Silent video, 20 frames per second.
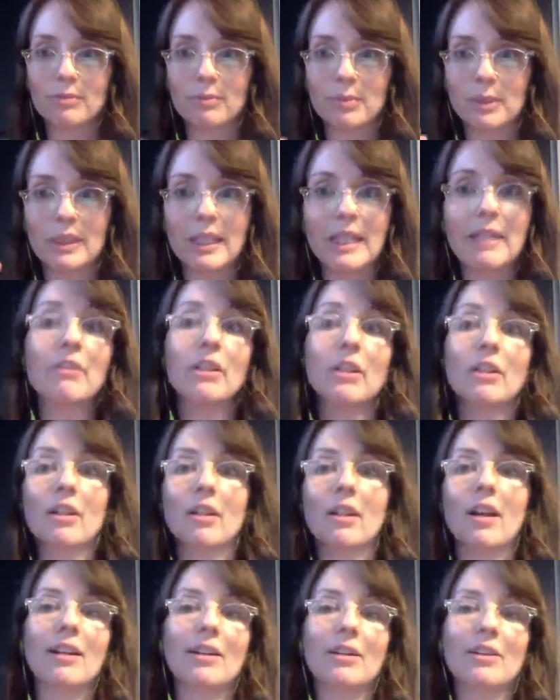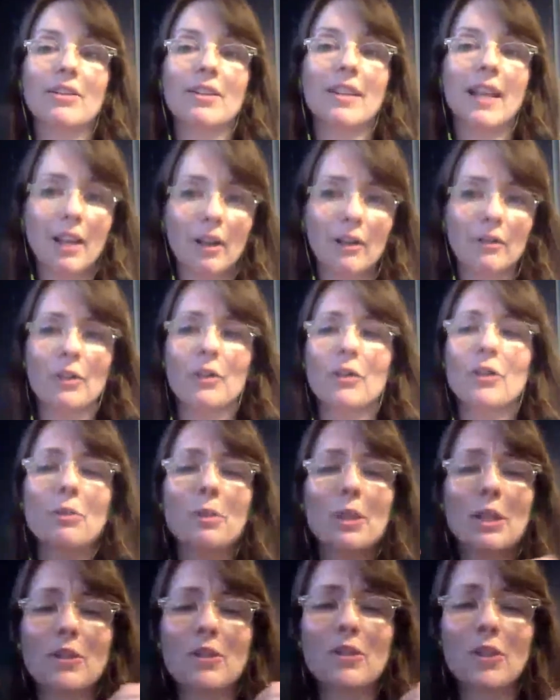believe in ourselves, although
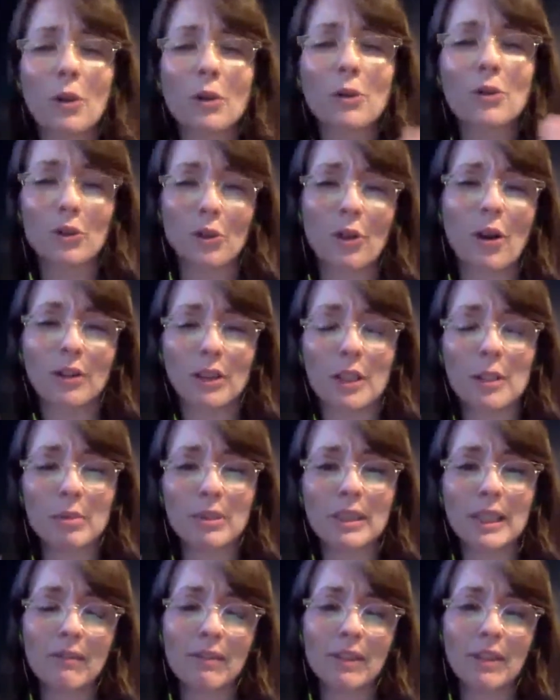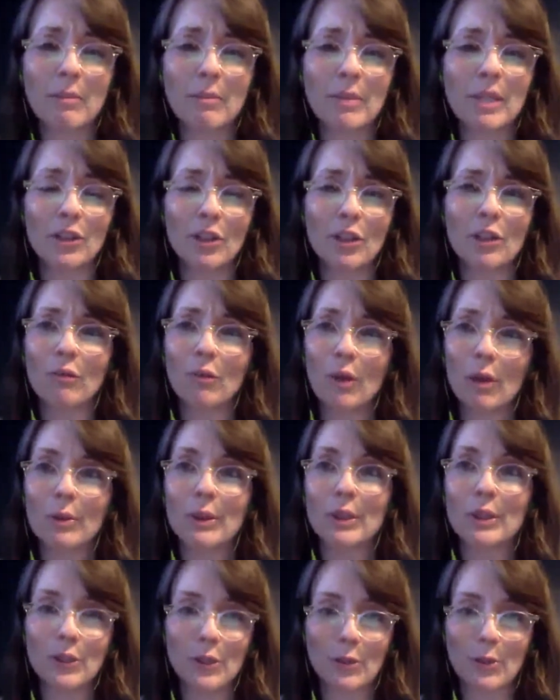we so strongly believe in the mission of what
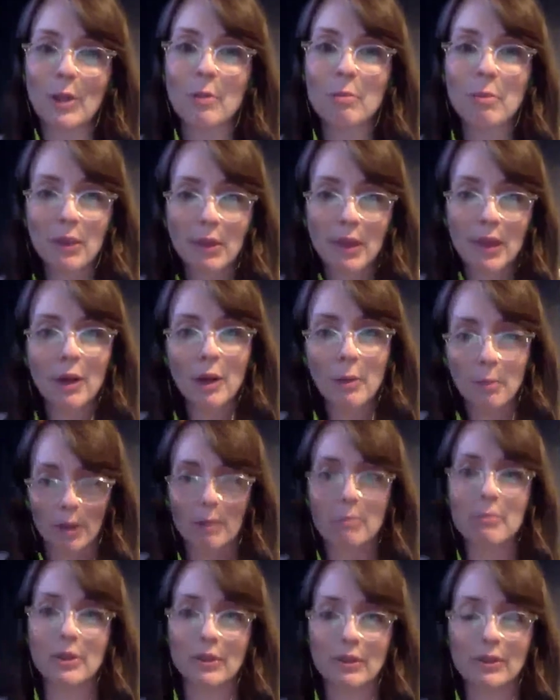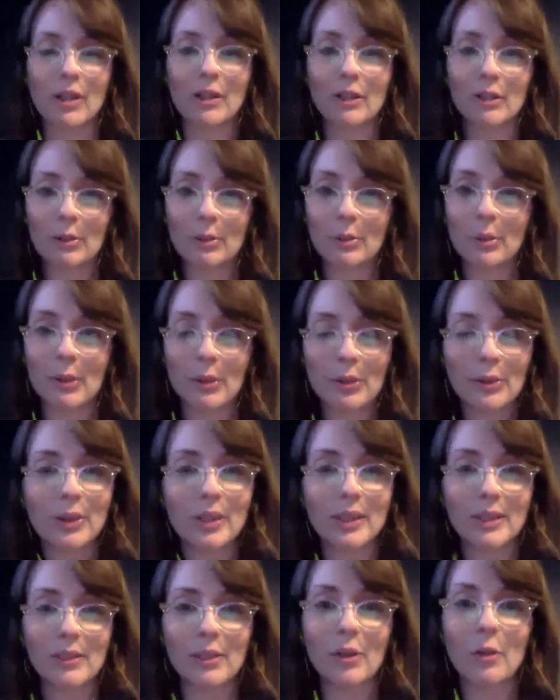we're doing, but there are bumps along the
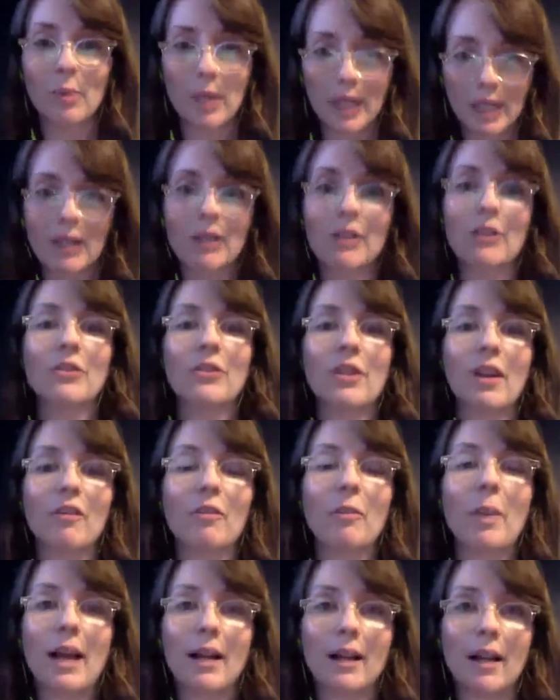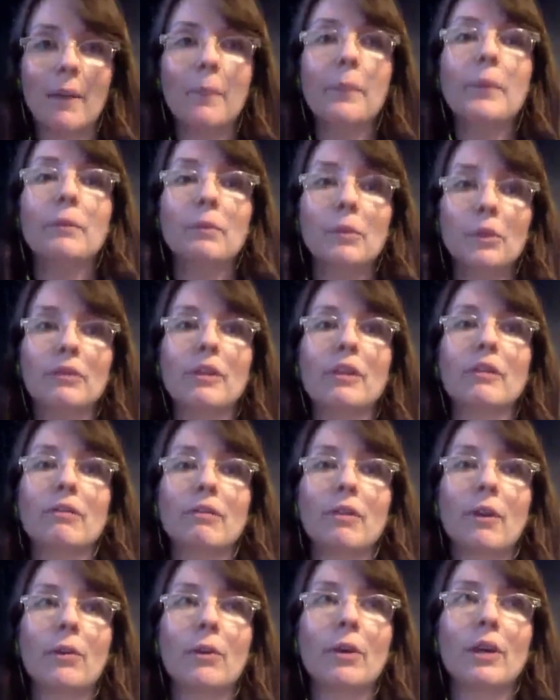road. And so picking yourself back up and moving
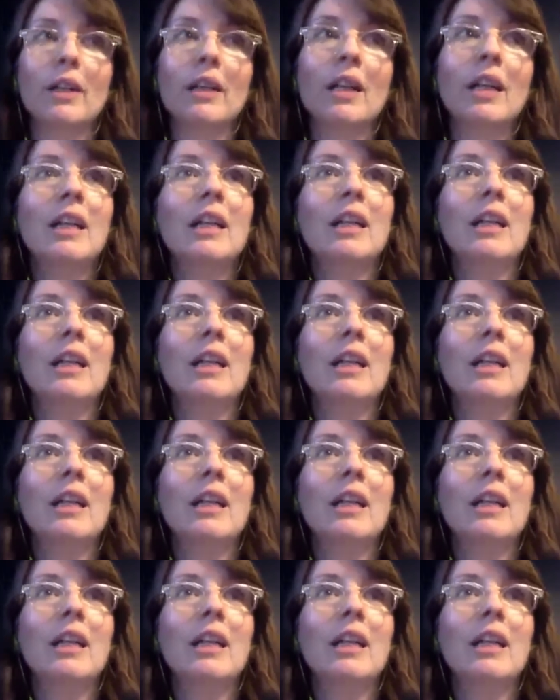forward